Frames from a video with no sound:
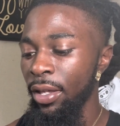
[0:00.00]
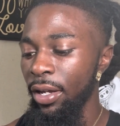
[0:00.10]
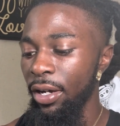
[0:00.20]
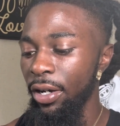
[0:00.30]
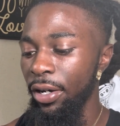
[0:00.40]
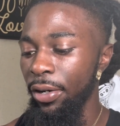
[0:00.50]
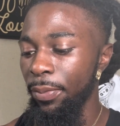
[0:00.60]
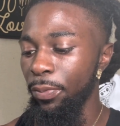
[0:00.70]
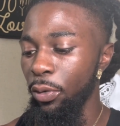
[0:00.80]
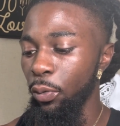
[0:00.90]
uh,
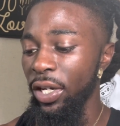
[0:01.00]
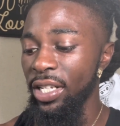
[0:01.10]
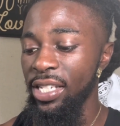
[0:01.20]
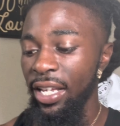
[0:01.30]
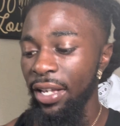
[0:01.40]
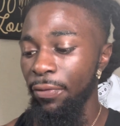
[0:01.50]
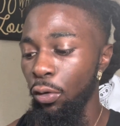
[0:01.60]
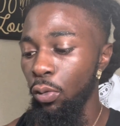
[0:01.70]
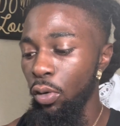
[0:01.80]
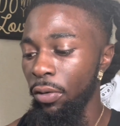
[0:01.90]
with the 10
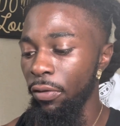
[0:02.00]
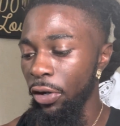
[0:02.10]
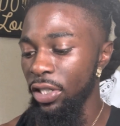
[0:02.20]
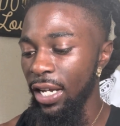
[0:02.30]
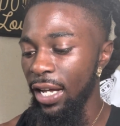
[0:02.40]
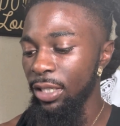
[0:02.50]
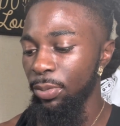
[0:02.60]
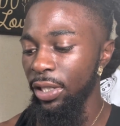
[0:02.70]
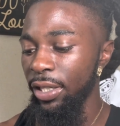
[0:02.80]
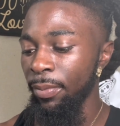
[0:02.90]
for one reverse stock
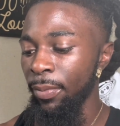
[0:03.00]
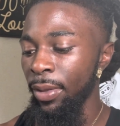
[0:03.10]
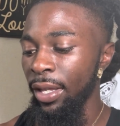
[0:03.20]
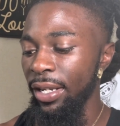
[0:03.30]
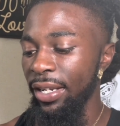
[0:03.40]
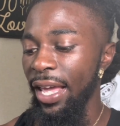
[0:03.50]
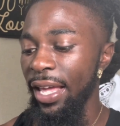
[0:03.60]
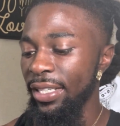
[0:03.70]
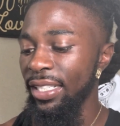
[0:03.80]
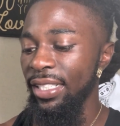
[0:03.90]
split
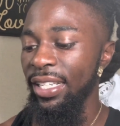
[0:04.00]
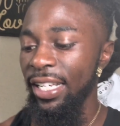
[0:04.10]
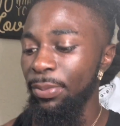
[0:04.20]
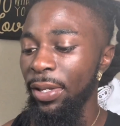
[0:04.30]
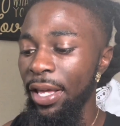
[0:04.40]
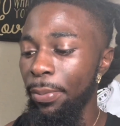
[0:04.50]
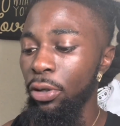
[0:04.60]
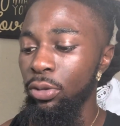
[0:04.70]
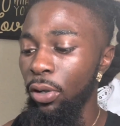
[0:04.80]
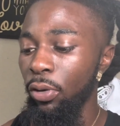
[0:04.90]
that since that's being
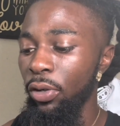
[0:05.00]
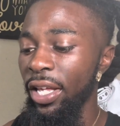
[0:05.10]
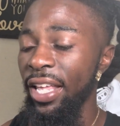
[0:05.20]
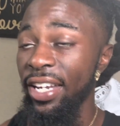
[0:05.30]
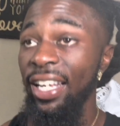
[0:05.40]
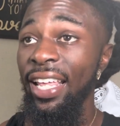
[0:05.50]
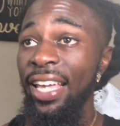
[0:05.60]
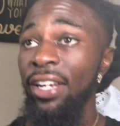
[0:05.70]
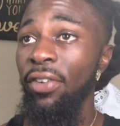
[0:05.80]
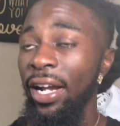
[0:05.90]
postponed and
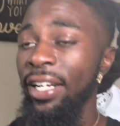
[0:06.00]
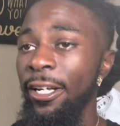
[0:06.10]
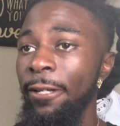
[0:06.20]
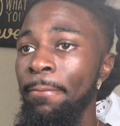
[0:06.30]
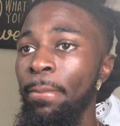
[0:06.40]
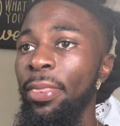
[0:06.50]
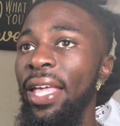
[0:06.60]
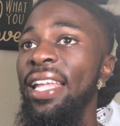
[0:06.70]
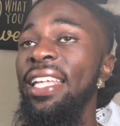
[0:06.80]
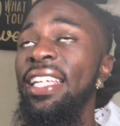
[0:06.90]
delayed right now,
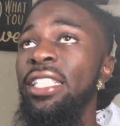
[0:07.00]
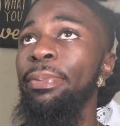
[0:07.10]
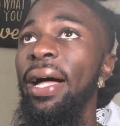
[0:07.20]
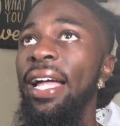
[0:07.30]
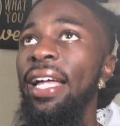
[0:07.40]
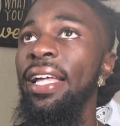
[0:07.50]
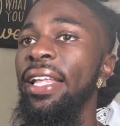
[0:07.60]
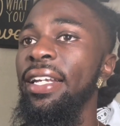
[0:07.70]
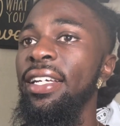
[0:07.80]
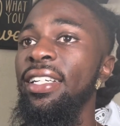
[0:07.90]
that is
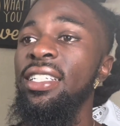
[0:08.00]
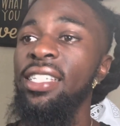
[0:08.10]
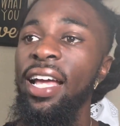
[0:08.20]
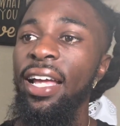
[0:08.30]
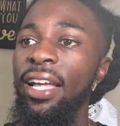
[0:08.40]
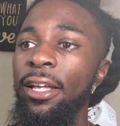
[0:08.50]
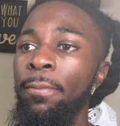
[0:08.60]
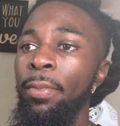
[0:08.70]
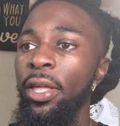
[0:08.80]
buying us time.